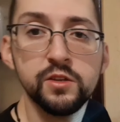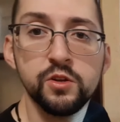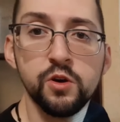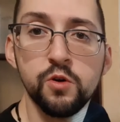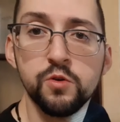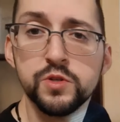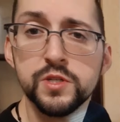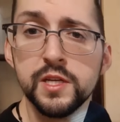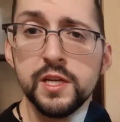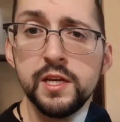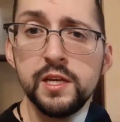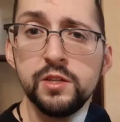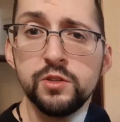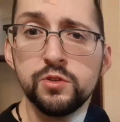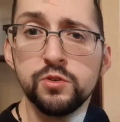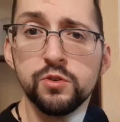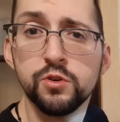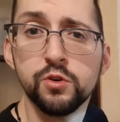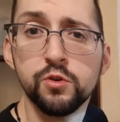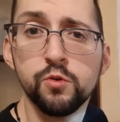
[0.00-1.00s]
goes
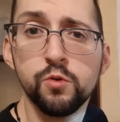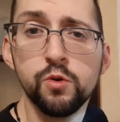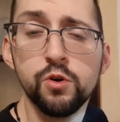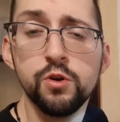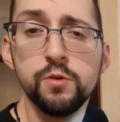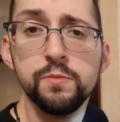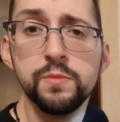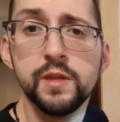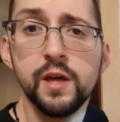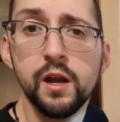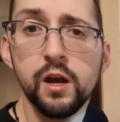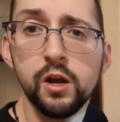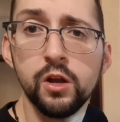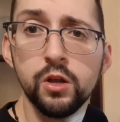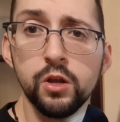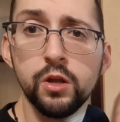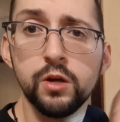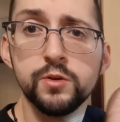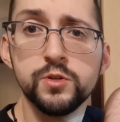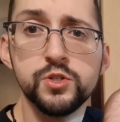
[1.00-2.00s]
into the aquarium that
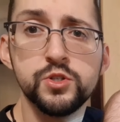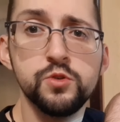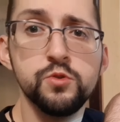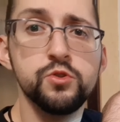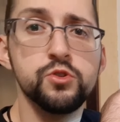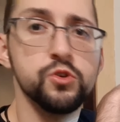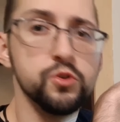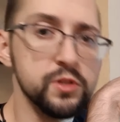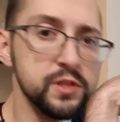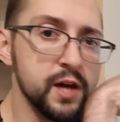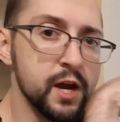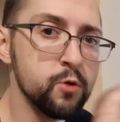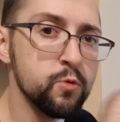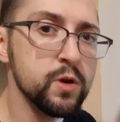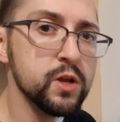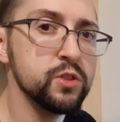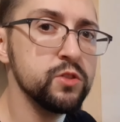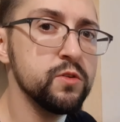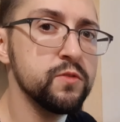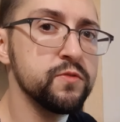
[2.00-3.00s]
allows you to
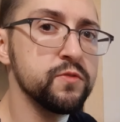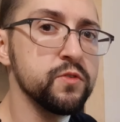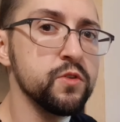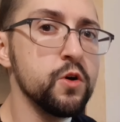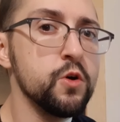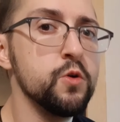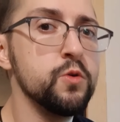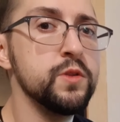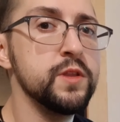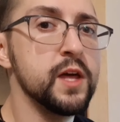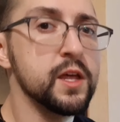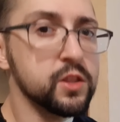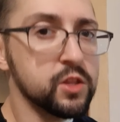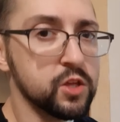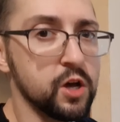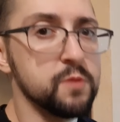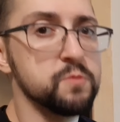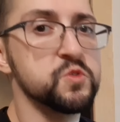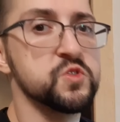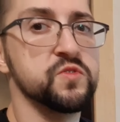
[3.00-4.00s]
direct the flow that
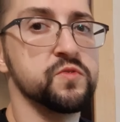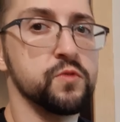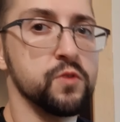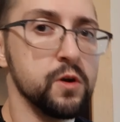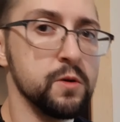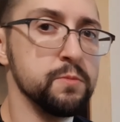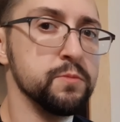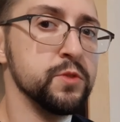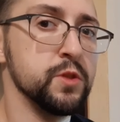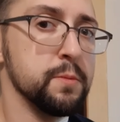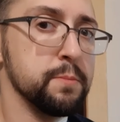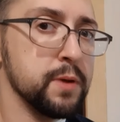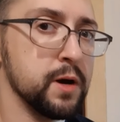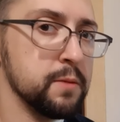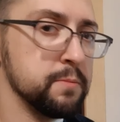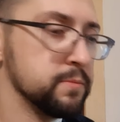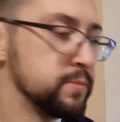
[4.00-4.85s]
comes from the pump.